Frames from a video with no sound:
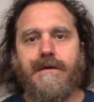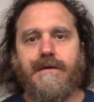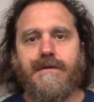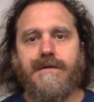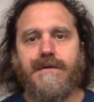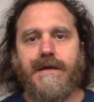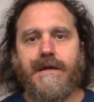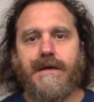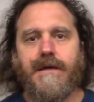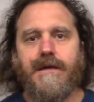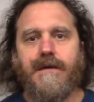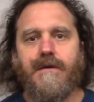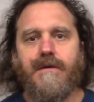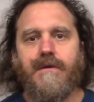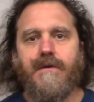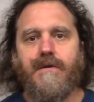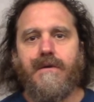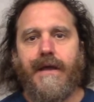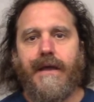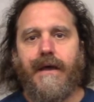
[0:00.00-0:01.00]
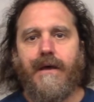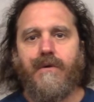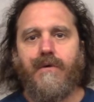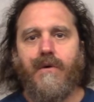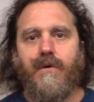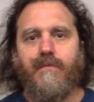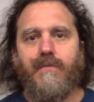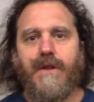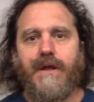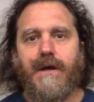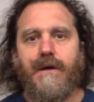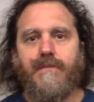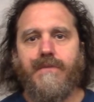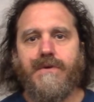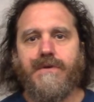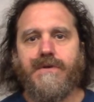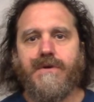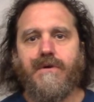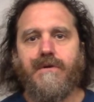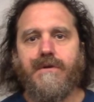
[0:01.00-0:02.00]
second at-home lab
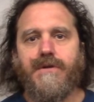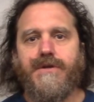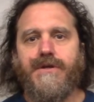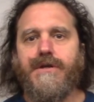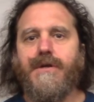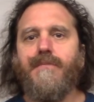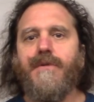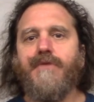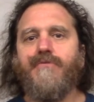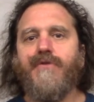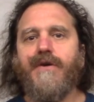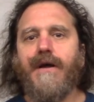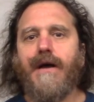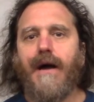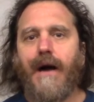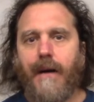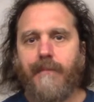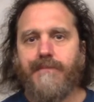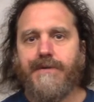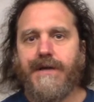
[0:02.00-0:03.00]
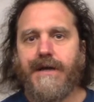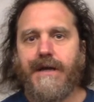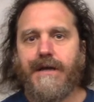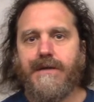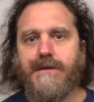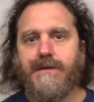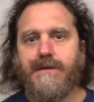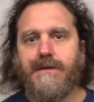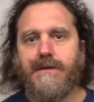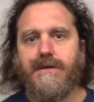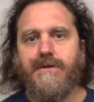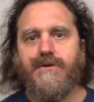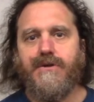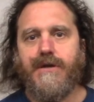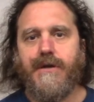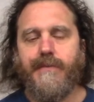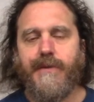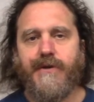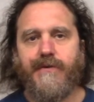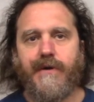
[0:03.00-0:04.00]
is called Geometric Optics.
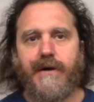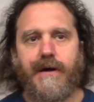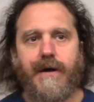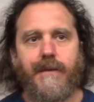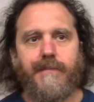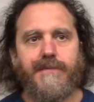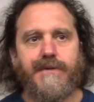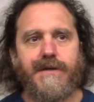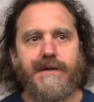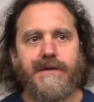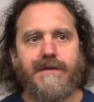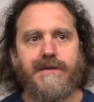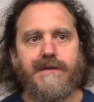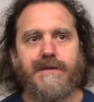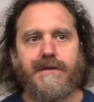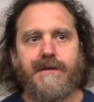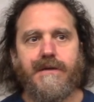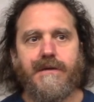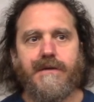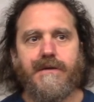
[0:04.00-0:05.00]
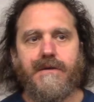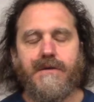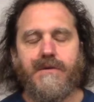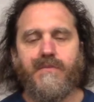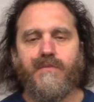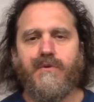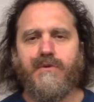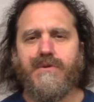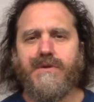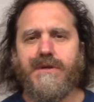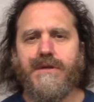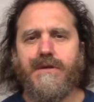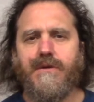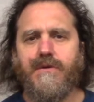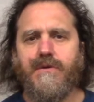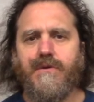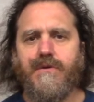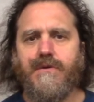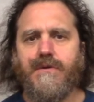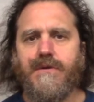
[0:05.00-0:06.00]
Geometric Optics is mostly
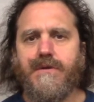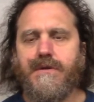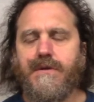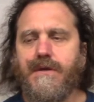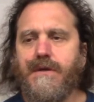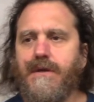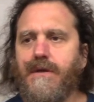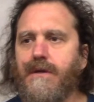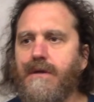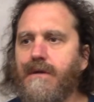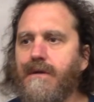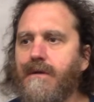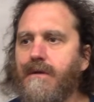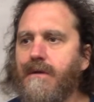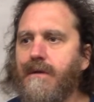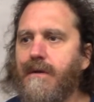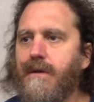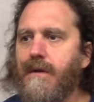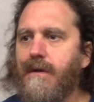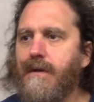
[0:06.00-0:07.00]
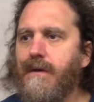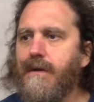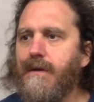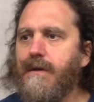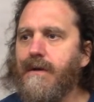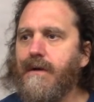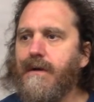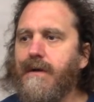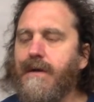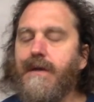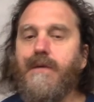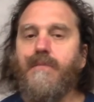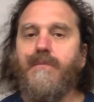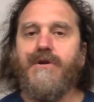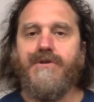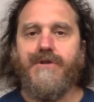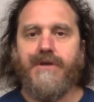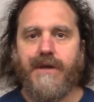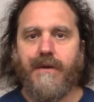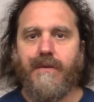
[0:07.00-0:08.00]
used in
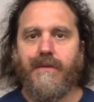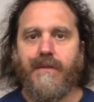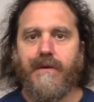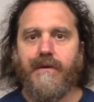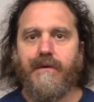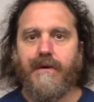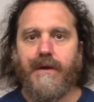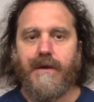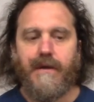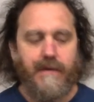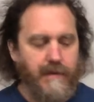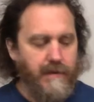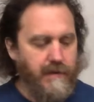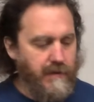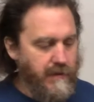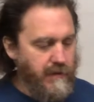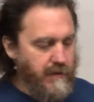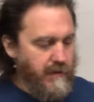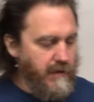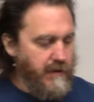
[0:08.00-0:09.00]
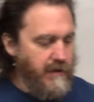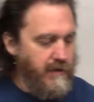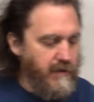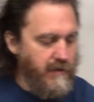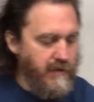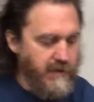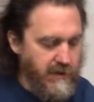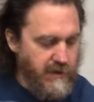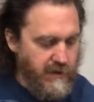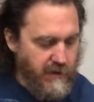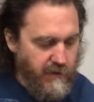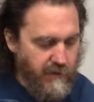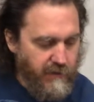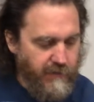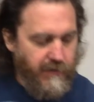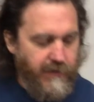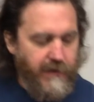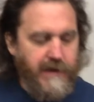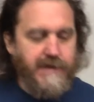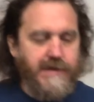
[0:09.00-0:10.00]
imaging theory, the use of
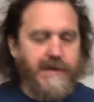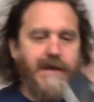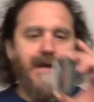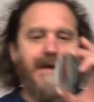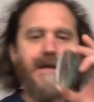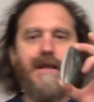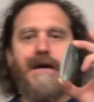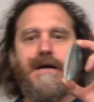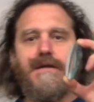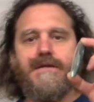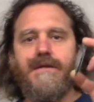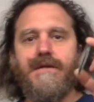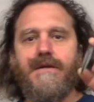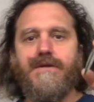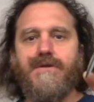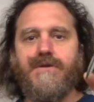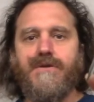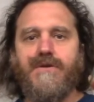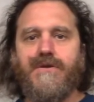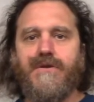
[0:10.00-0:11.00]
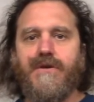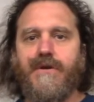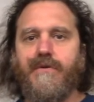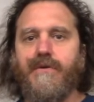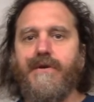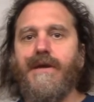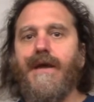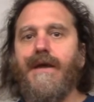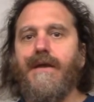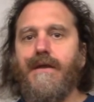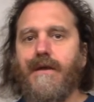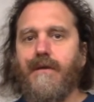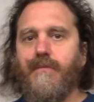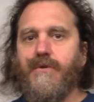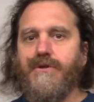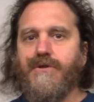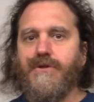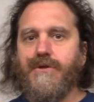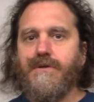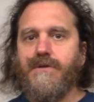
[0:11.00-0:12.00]
things like glass lenses to create
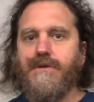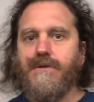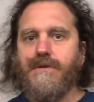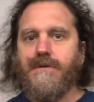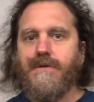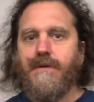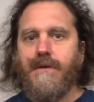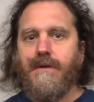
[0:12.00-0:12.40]
images.